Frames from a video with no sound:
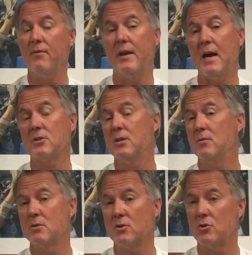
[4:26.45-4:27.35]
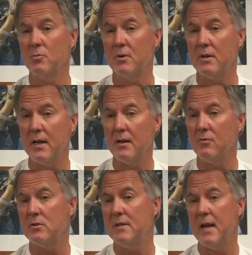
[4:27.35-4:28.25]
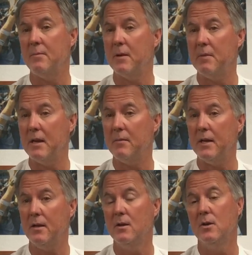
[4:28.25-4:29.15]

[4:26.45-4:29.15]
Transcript: And actually it was our superintendent, it was Dan McMenemy,